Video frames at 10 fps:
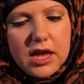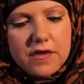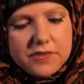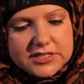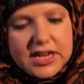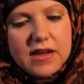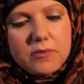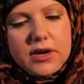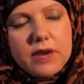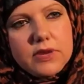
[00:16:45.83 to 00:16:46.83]
At the
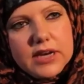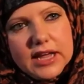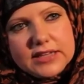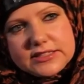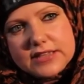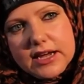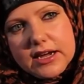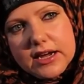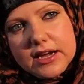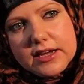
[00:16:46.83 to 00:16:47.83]
time when I realised
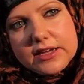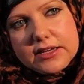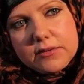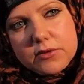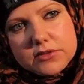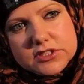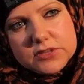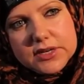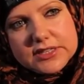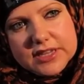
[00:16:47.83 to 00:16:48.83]
that I
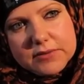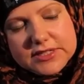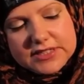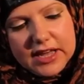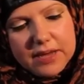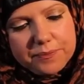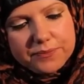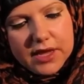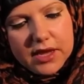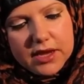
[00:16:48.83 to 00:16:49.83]
wanted to accept Islam,
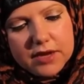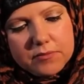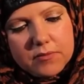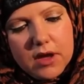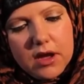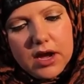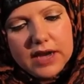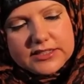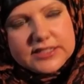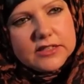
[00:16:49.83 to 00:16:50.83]
um,
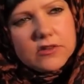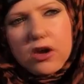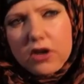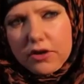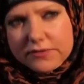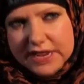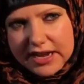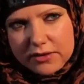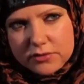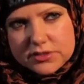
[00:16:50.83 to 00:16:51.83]
I'd still got a lot of
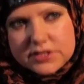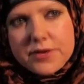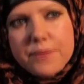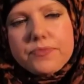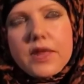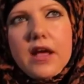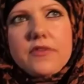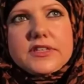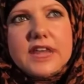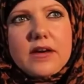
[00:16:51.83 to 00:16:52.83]
doubts,
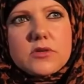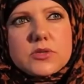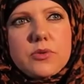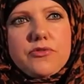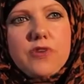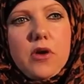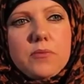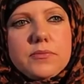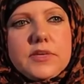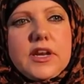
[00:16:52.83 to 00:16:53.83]
and the doubts were
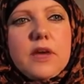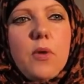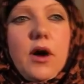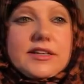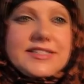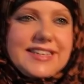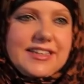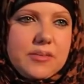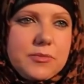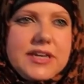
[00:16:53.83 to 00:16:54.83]
from you know what I'd
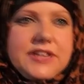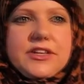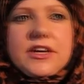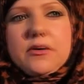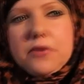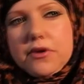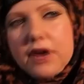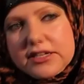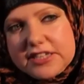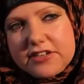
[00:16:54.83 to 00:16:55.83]
seen in the media,
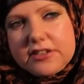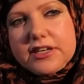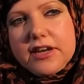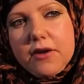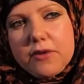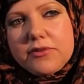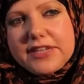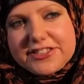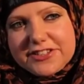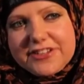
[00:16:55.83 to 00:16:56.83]
or I did it, you know, I
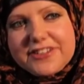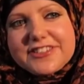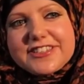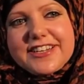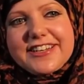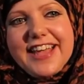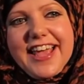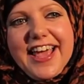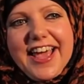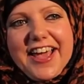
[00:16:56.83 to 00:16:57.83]
researched and
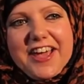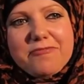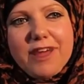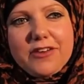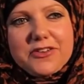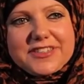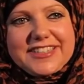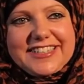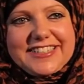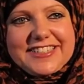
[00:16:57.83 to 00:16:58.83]
um, I
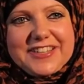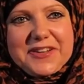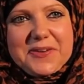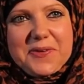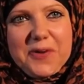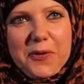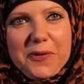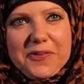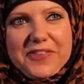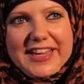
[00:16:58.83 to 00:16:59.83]
looked into
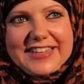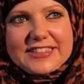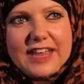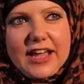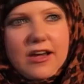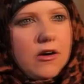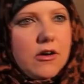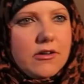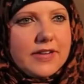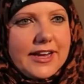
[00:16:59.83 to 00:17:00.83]
all things like
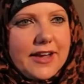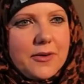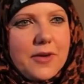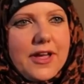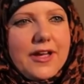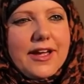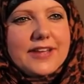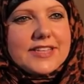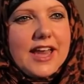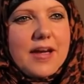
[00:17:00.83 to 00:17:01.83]
oh, you know,
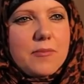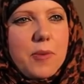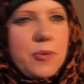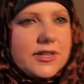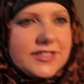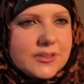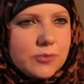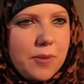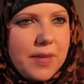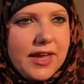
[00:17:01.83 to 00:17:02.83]
Islam
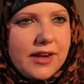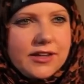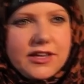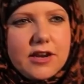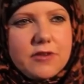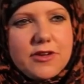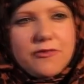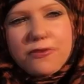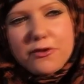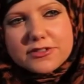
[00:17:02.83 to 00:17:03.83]
oppresses women, you know,
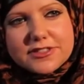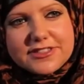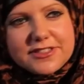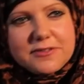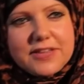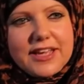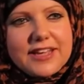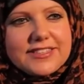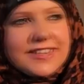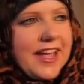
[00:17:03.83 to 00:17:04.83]
you're forced to do
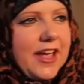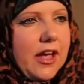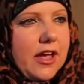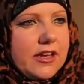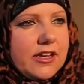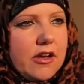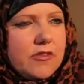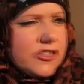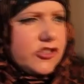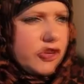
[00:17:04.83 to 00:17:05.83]
this, uh, you
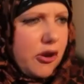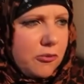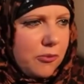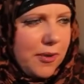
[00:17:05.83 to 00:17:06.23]
know, they stone